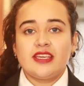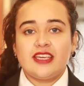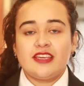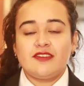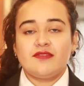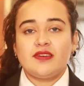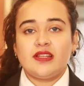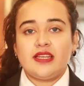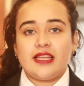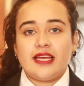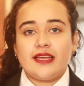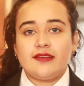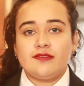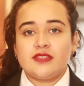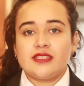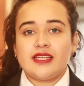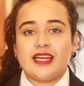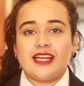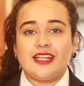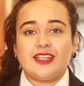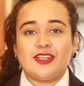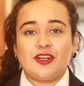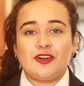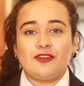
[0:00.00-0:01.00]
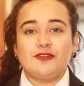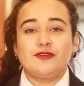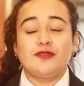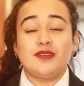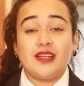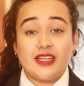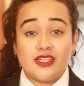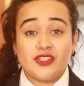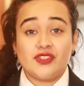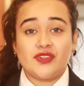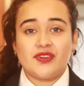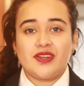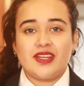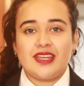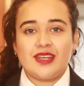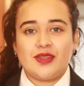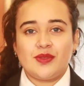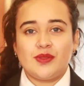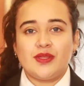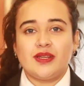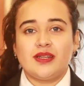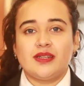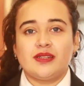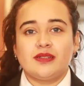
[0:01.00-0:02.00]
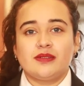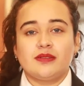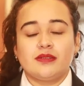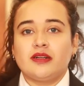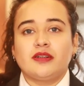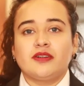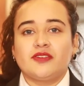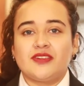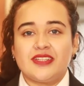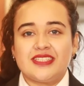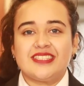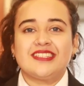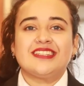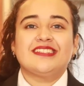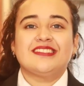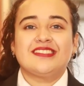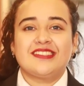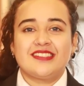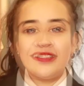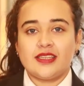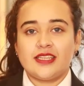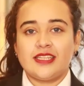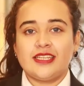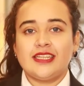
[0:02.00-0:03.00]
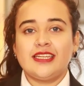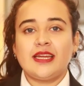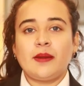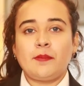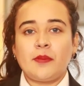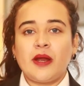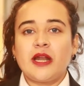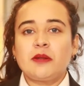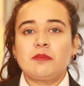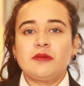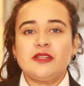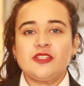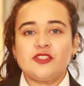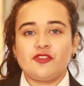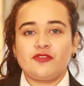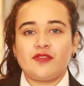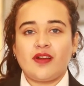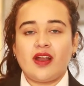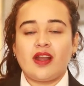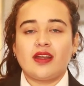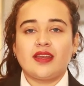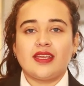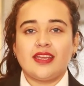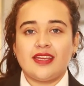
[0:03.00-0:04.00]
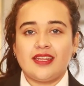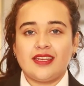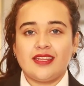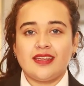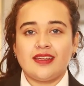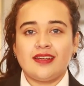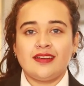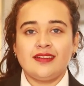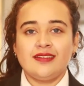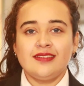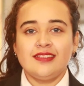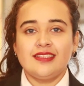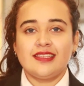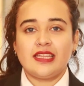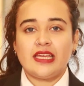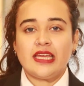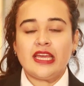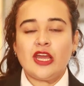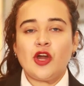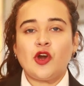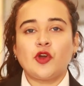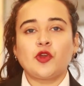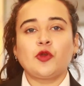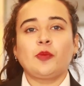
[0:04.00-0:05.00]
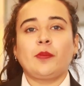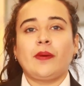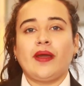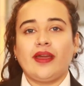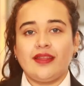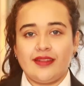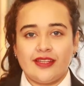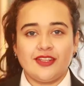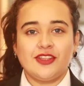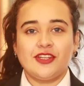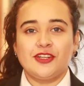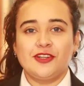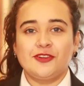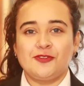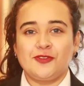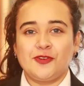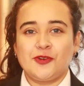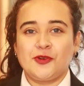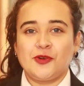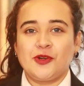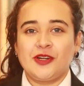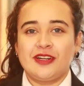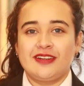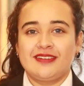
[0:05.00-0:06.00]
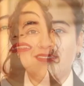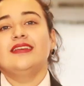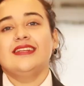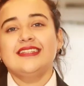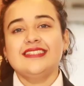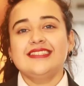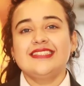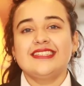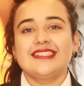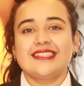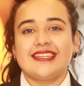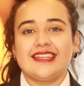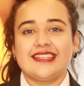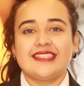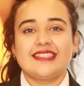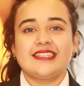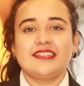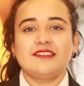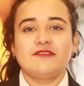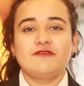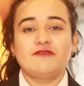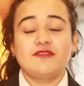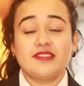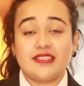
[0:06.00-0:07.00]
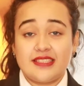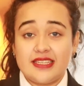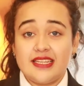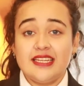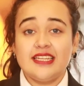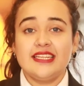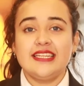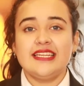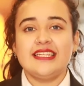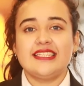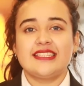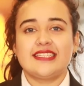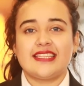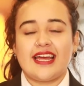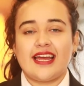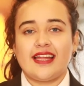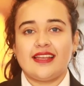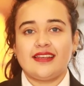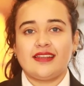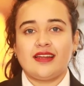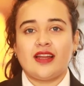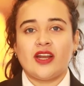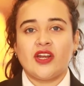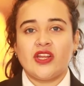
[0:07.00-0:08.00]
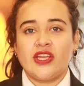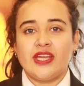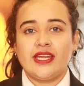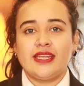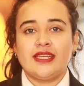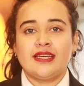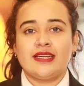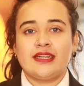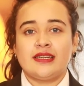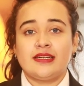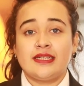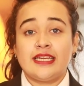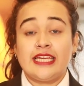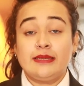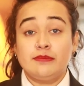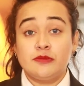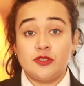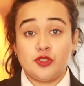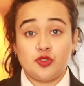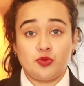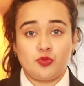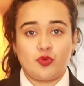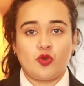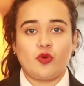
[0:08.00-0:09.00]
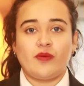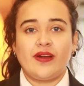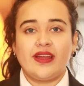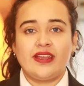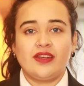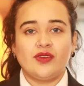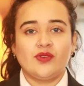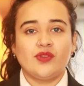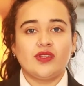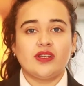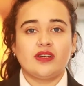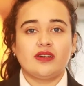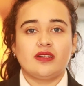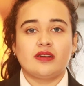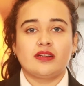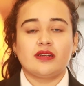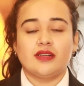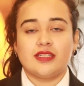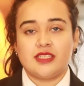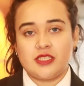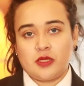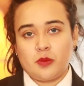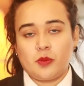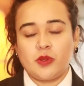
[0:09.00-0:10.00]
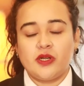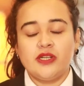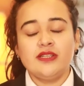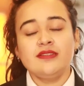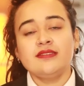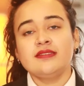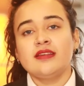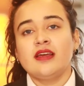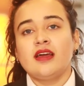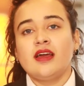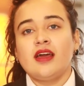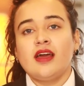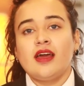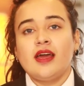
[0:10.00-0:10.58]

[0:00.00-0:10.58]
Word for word: give a lifestyle of luxury to the uh, residents. The apartments of Arcadia, they occupy the third floor. Let's discuss the facilities that Arcadia aims to provide to their customers.